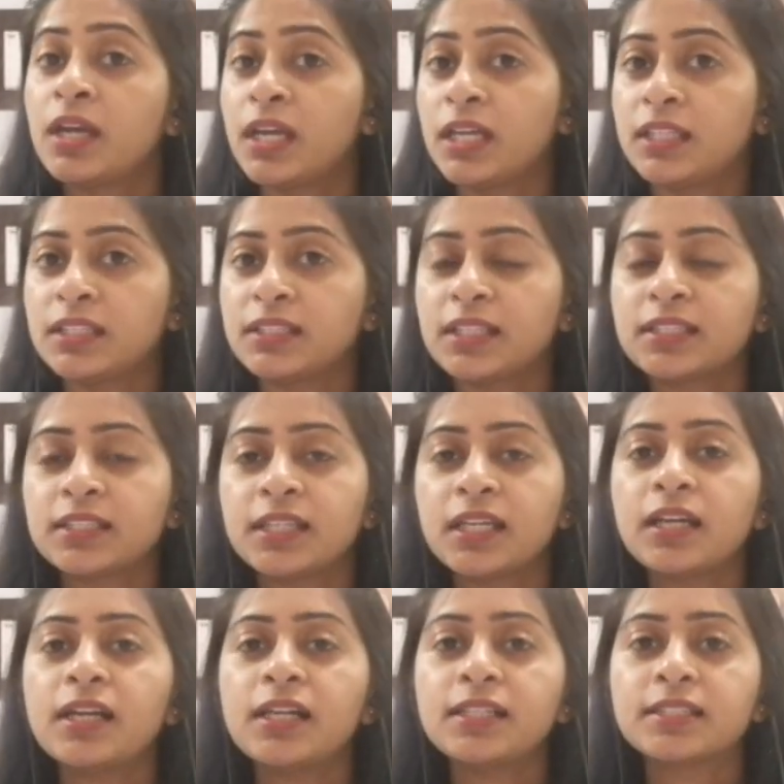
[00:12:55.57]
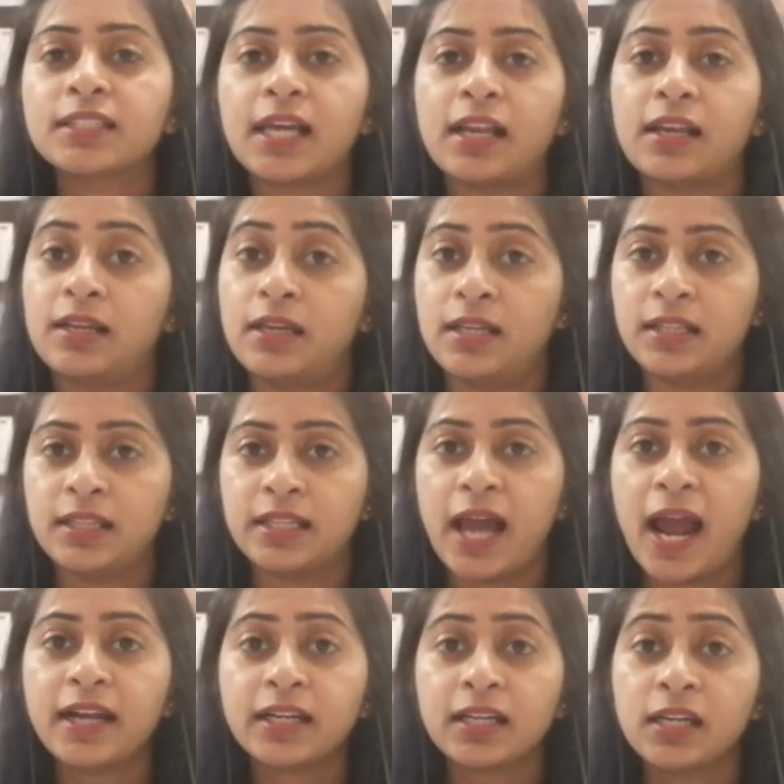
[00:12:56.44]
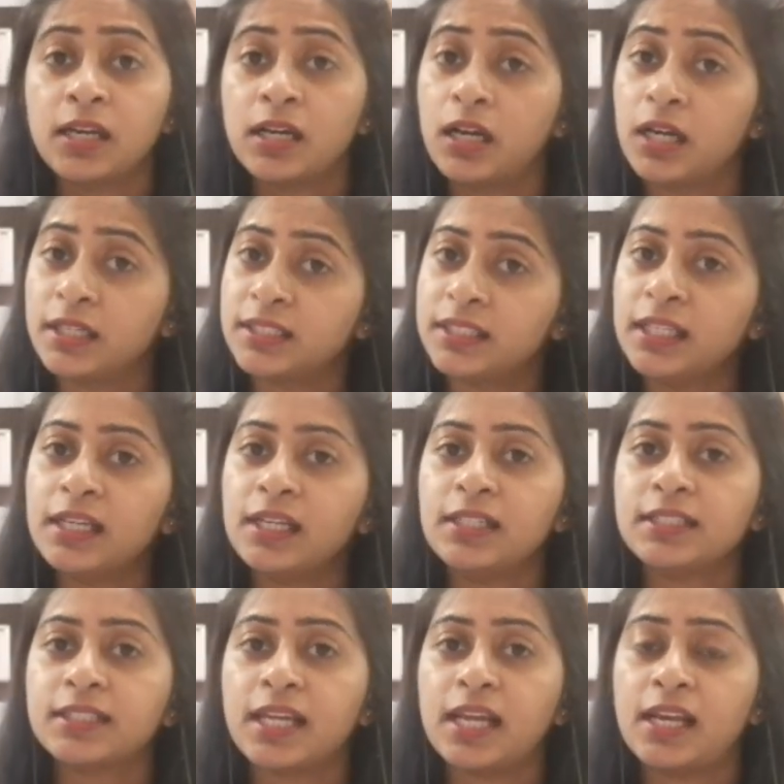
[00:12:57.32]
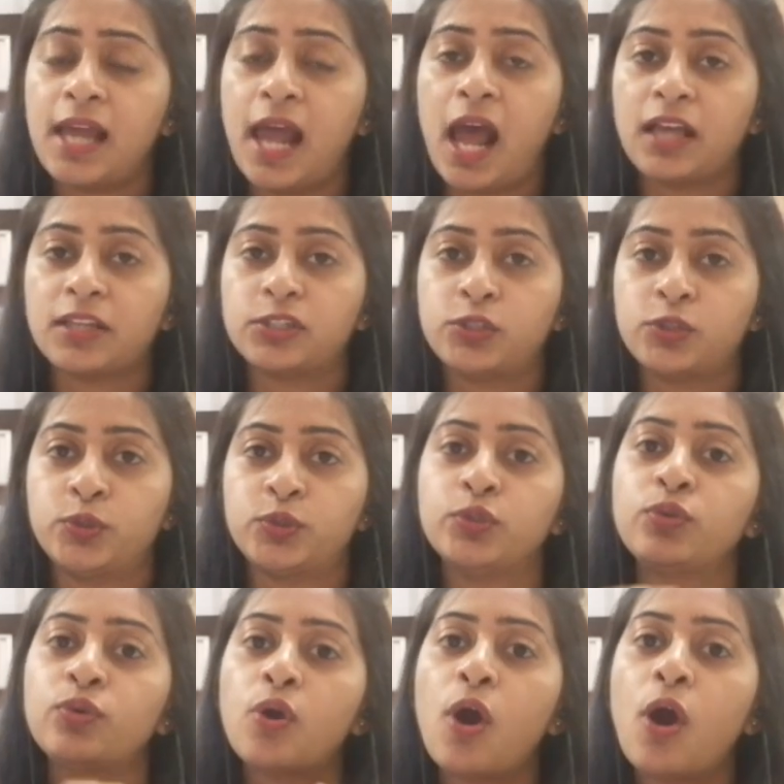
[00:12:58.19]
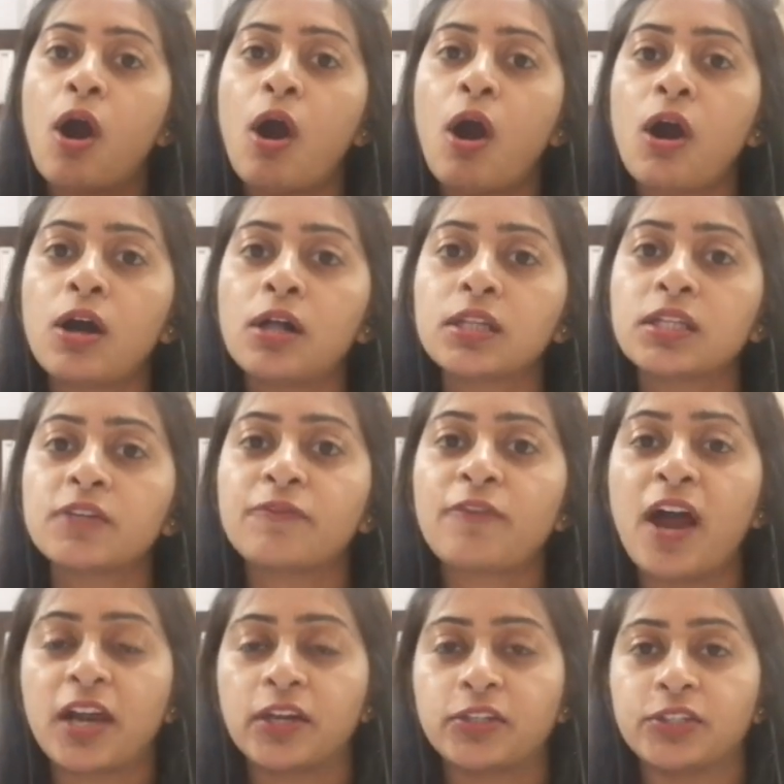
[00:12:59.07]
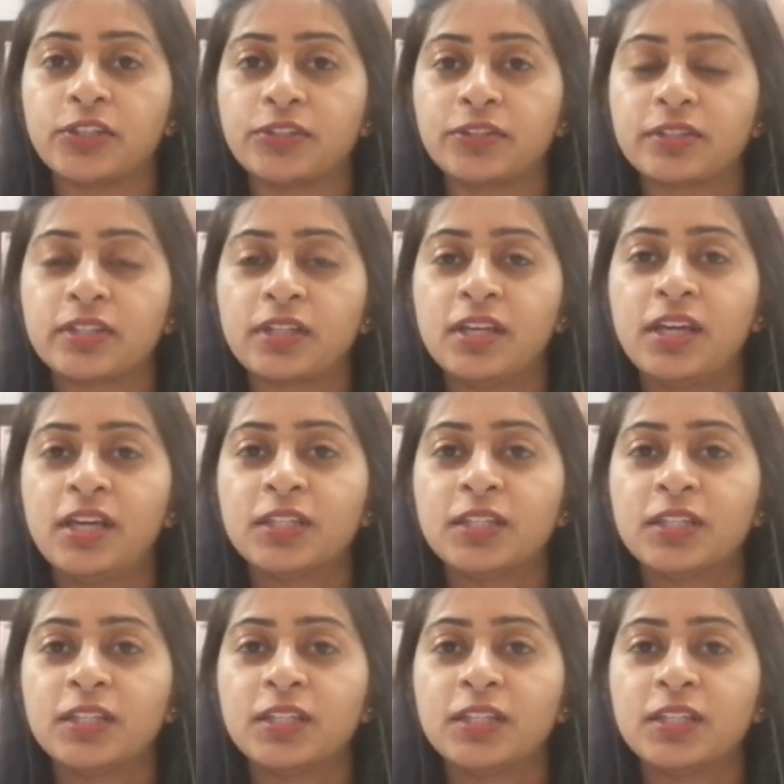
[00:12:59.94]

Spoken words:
It is a single cell, in that a single cell has to do all the functions.